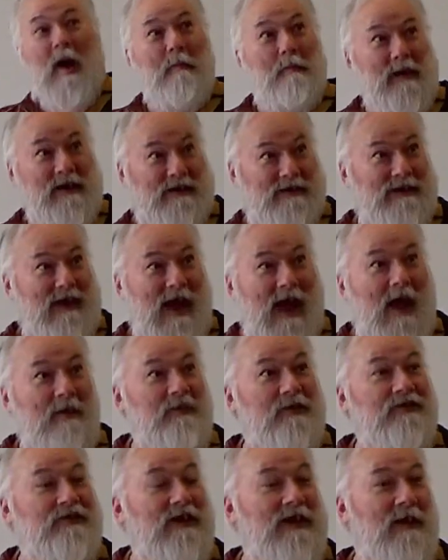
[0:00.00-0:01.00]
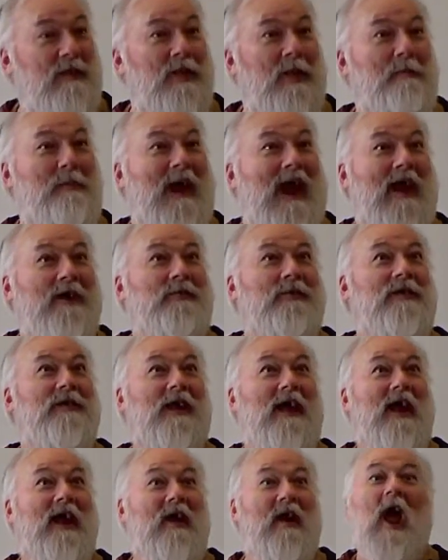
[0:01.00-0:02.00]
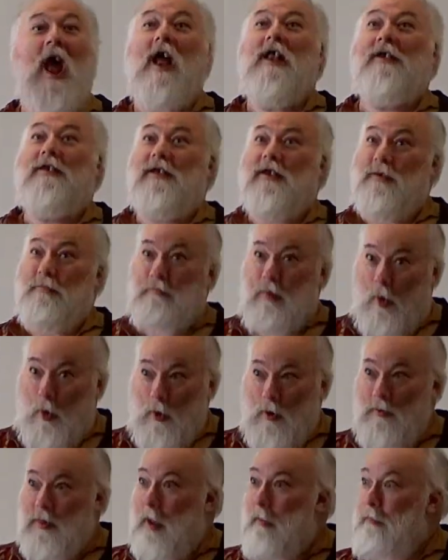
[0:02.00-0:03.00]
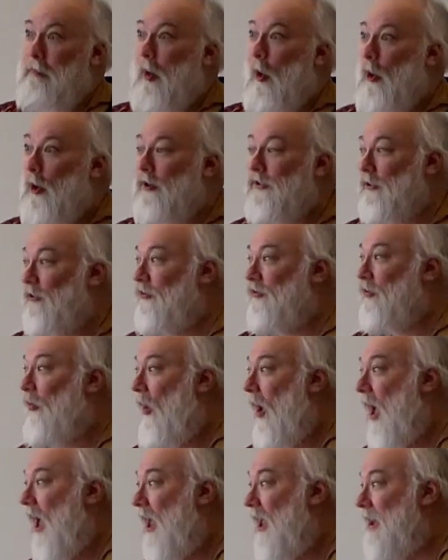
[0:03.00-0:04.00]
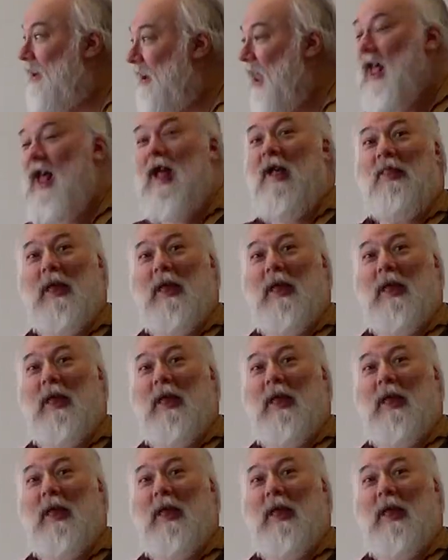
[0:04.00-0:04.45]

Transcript: McTavish in the pantry there did pour the porter's wine.